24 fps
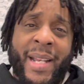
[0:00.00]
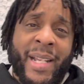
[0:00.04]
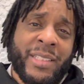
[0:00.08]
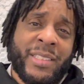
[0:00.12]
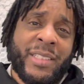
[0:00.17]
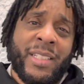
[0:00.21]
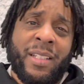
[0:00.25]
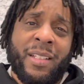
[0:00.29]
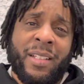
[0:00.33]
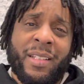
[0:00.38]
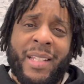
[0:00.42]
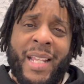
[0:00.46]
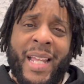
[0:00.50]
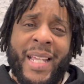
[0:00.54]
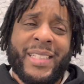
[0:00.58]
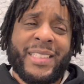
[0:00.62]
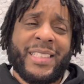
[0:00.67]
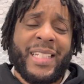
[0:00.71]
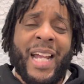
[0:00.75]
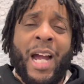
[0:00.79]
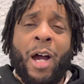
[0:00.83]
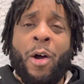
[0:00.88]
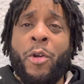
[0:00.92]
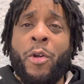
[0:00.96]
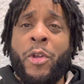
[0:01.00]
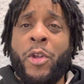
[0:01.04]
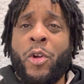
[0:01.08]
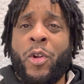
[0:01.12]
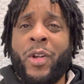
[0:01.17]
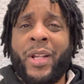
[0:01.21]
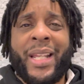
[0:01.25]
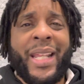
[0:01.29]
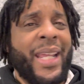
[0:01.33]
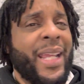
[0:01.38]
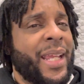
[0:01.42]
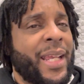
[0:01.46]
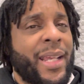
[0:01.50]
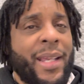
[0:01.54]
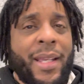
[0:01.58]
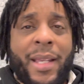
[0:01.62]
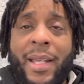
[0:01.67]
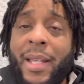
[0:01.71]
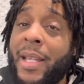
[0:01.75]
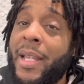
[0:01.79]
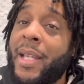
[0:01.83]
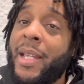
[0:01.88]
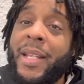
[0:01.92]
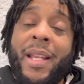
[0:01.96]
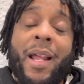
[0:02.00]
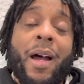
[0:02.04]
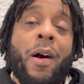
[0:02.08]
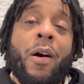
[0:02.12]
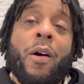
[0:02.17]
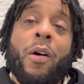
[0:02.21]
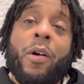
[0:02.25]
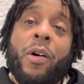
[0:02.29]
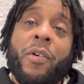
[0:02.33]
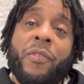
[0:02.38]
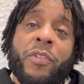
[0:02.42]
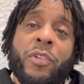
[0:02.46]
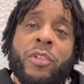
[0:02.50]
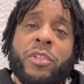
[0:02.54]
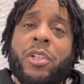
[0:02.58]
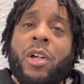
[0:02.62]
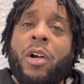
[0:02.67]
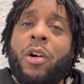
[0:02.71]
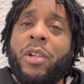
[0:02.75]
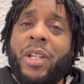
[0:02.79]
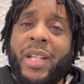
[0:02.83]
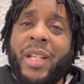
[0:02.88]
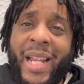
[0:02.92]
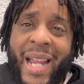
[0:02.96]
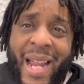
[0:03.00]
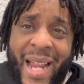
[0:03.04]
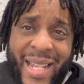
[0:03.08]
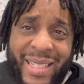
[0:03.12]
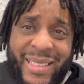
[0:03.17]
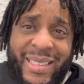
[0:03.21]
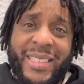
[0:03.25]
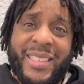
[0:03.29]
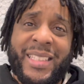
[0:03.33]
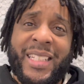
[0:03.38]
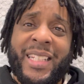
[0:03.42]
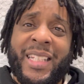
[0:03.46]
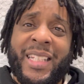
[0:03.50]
and she look like she out your league. No, if you saw the guys that she